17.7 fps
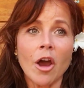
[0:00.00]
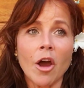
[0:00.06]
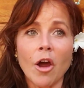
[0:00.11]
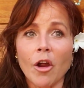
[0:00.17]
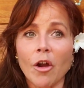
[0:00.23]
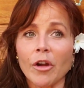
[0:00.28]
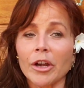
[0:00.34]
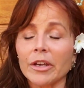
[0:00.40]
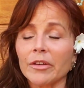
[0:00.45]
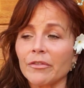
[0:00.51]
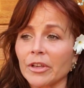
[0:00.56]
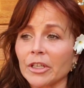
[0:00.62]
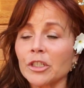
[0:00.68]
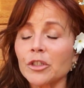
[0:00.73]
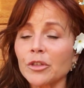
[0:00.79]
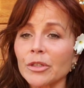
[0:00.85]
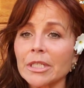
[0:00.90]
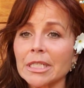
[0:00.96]
are
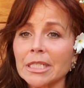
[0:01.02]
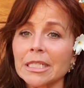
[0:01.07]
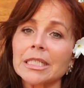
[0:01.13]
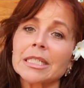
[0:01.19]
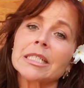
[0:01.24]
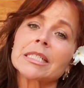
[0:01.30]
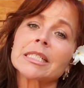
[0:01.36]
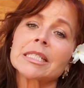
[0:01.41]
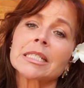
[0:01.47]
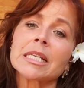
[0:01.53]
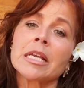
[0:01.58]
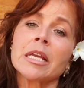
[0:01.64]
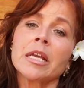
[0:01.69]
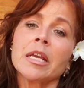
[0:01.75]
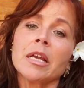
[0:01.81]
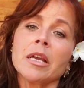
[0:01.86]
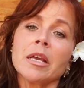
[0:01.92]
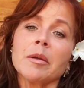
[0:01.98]
adventurousness,
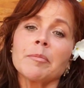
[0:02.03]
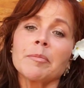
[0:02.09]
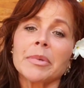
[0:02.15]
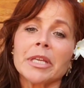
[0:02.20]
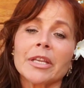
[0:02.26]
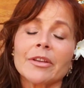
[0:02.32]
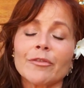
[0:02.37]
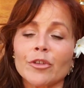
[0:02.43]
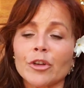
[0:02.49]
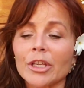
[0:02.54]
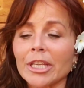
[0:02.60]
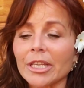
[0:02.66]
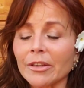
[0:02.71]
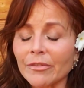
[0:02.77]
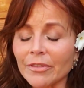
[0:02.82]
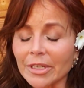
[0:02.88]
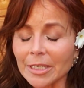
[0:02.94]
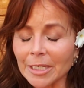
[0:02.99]
being
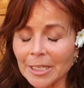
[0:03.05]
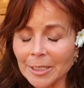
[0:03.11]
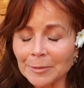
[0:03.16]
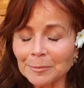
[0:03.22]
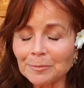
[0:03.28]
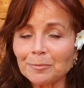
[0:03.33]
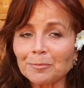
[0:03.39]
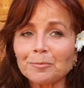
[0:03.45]
forgiving,